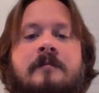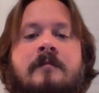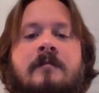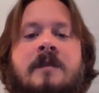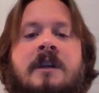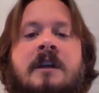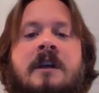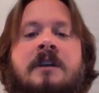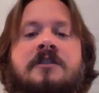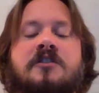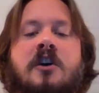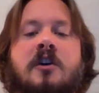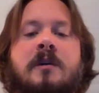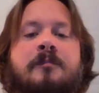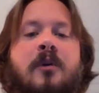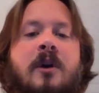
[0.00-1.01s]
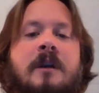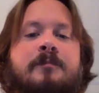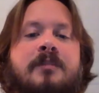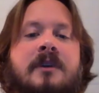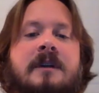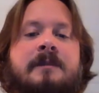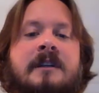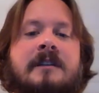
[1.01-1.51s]
So important
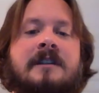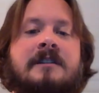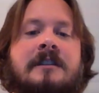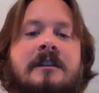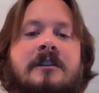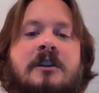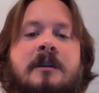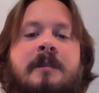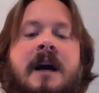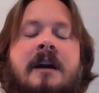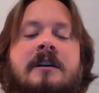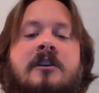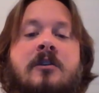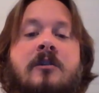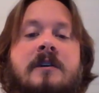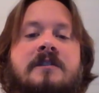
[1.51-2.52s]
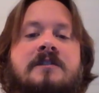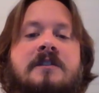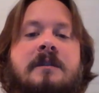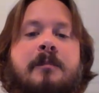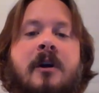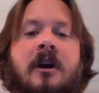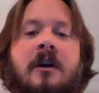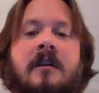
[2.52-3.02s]
buildings to learn about, of course, is
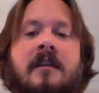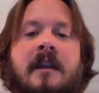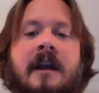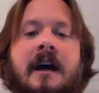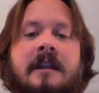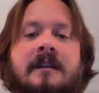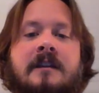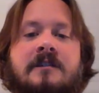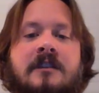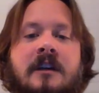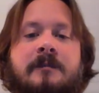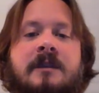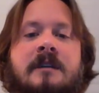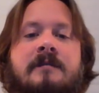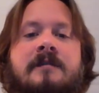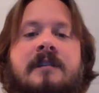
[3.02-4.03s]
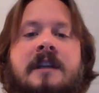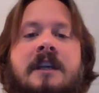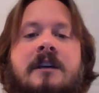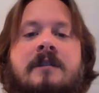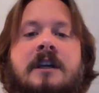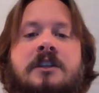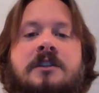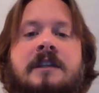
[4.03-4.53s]
the Parthenon. There's going to be a
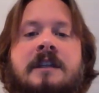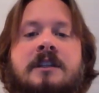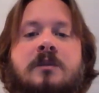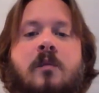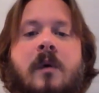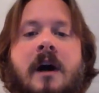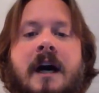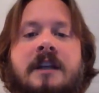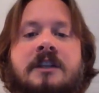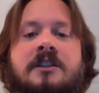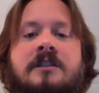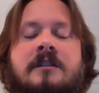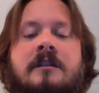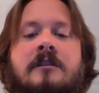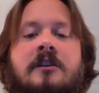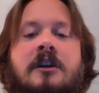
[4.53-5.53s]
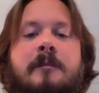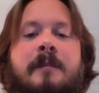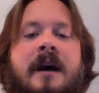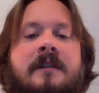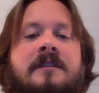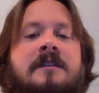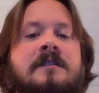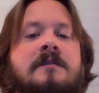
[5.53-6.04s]
video that you need to watch to learn
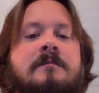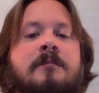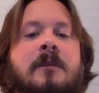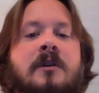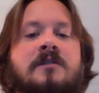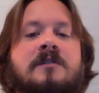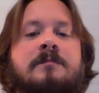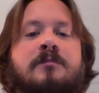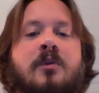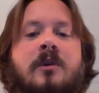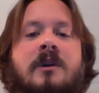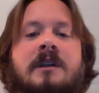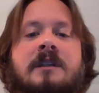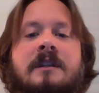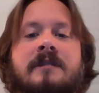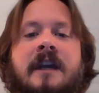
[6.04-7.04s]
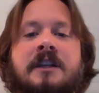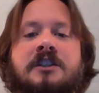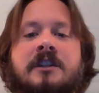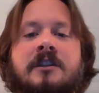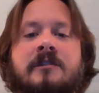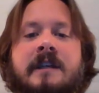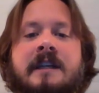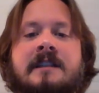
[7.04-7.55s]
about this most important of
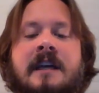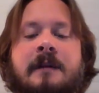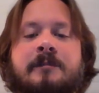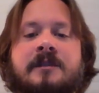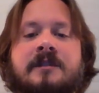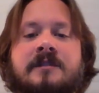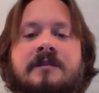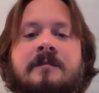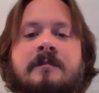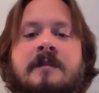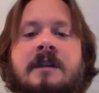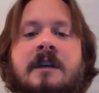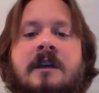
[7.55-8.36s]
ancient Greek temples.